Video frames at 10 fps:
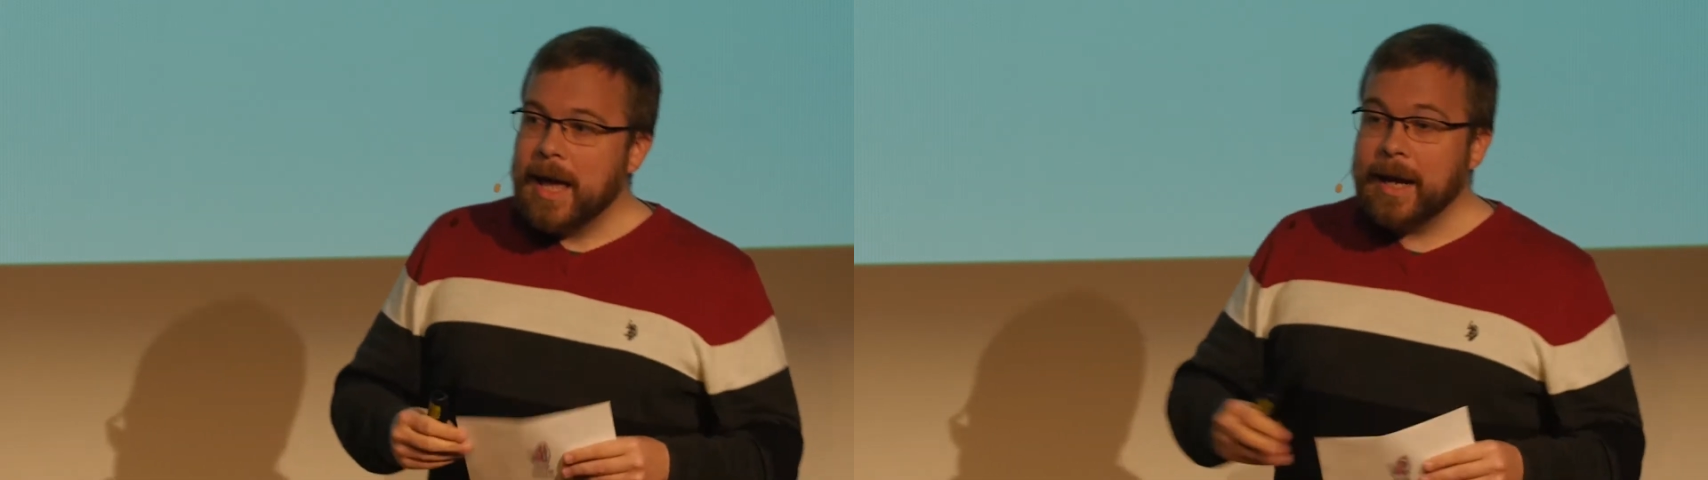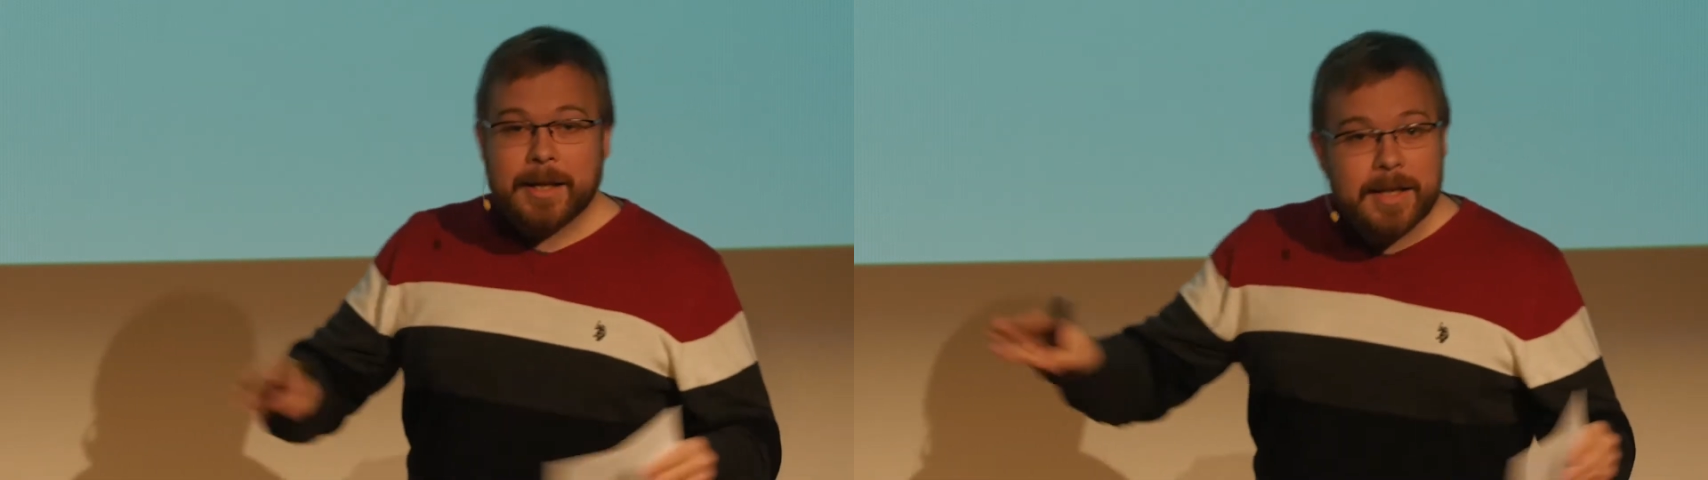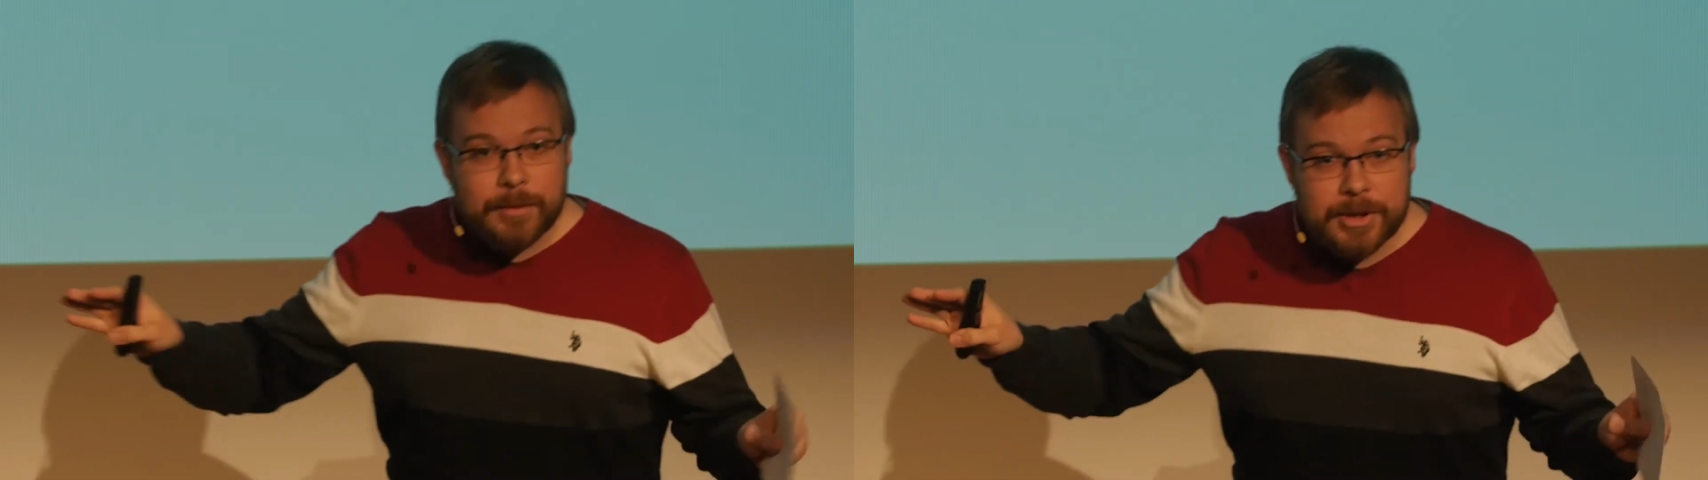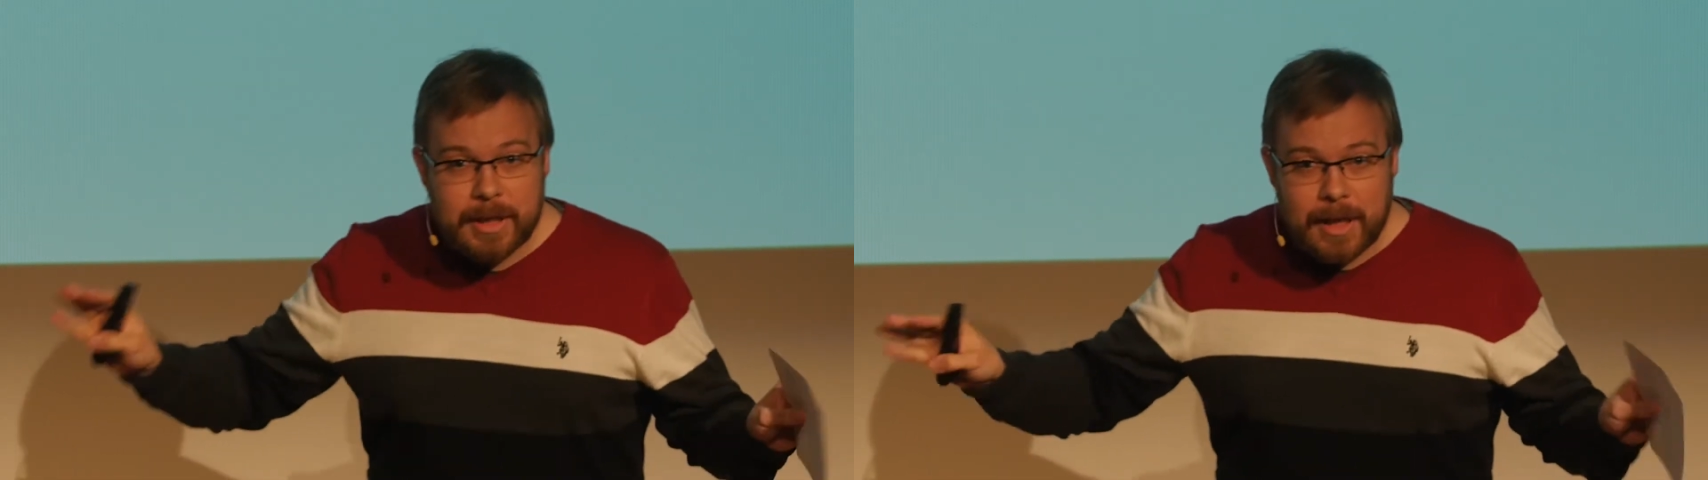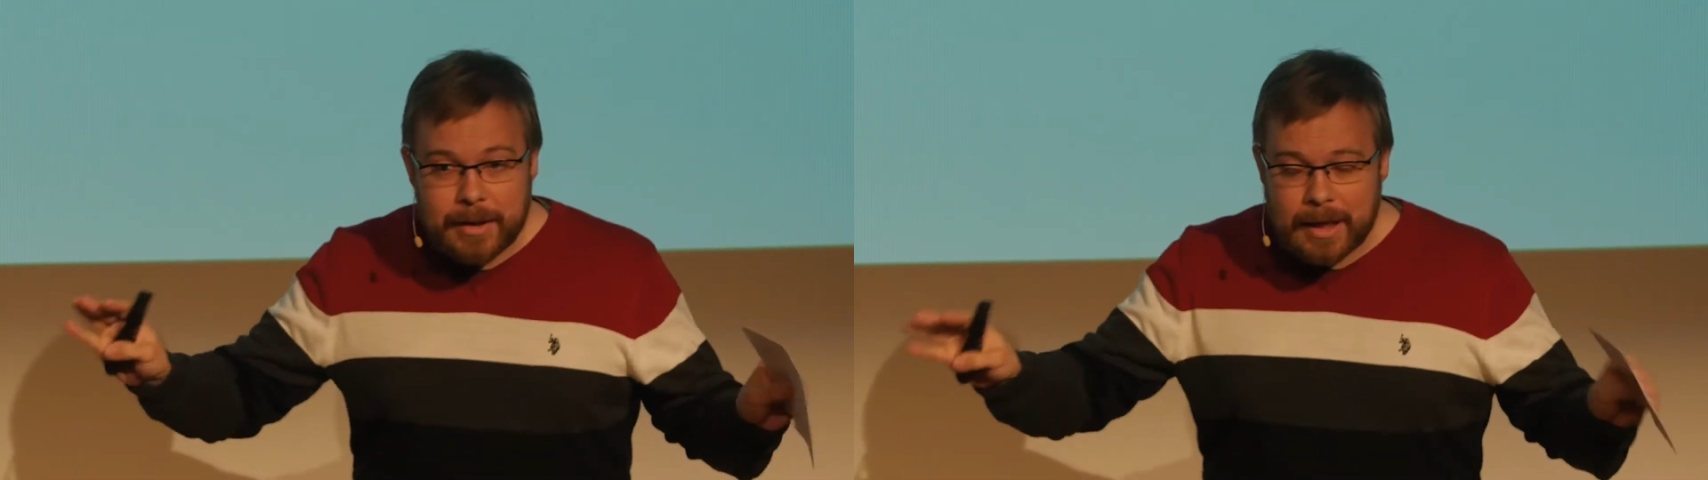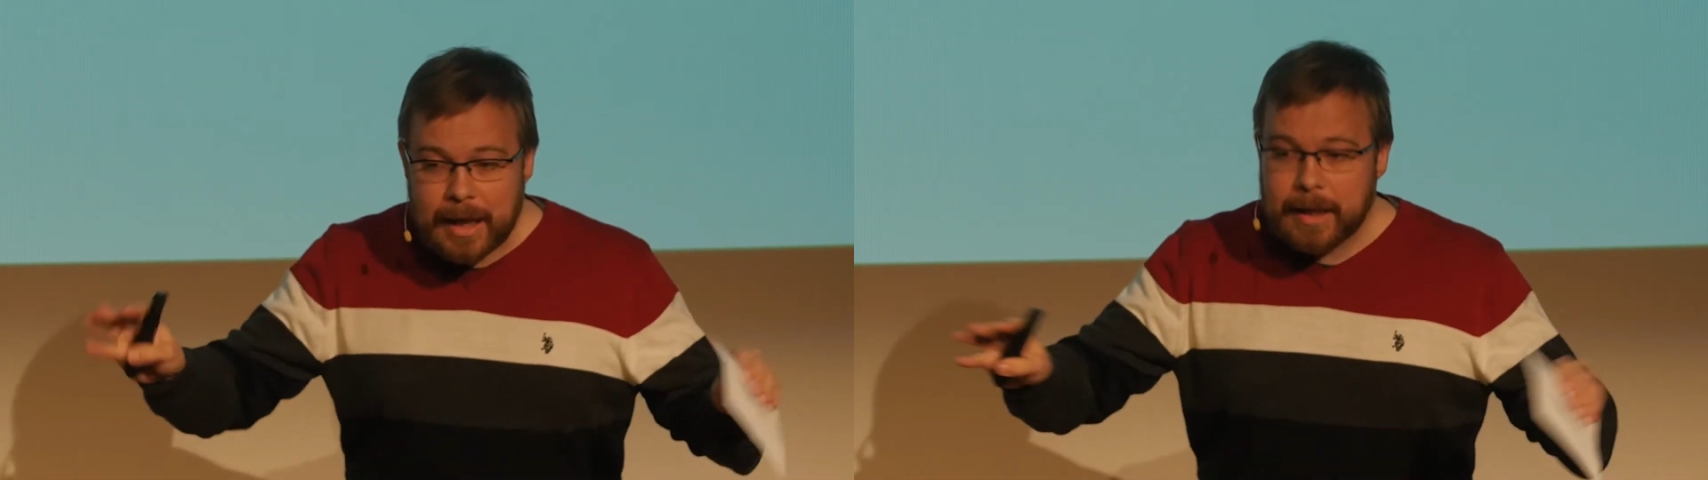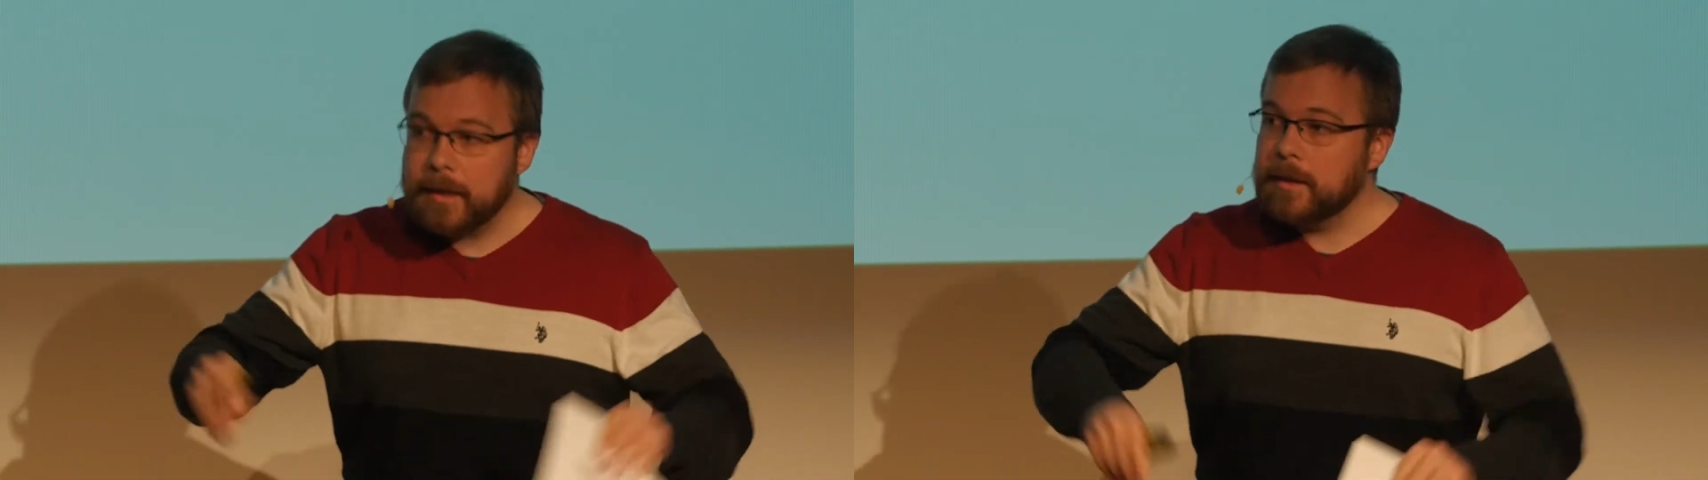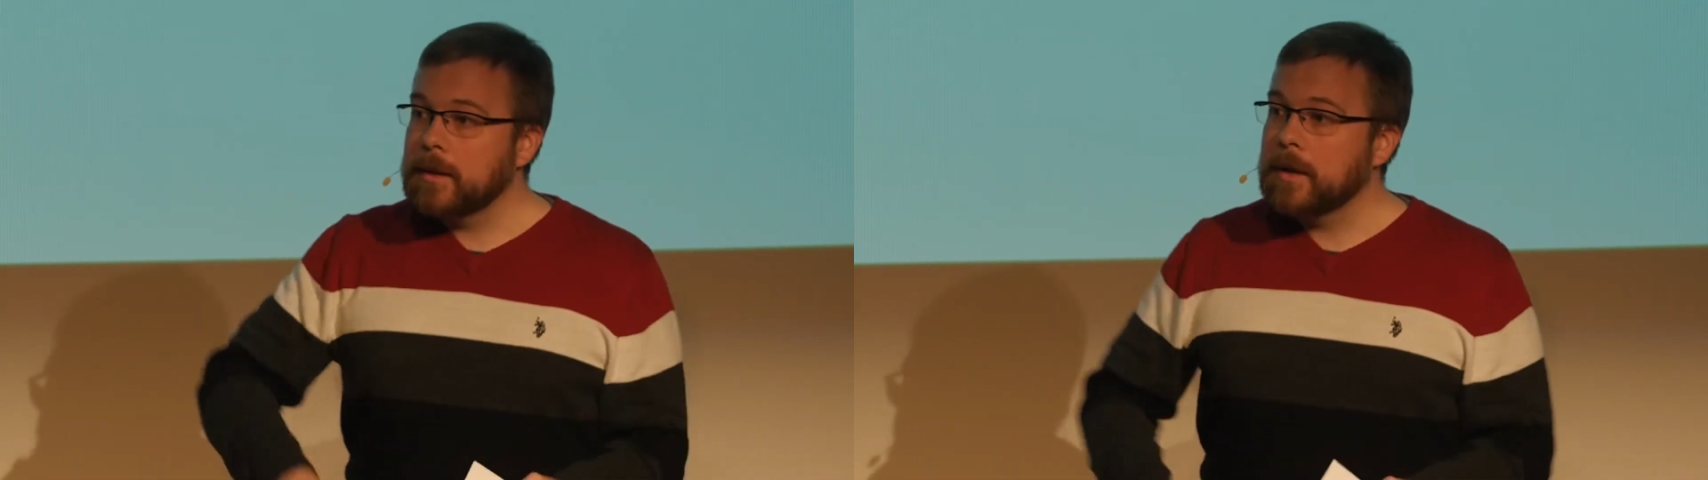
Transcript: And I'd never seen anything like it.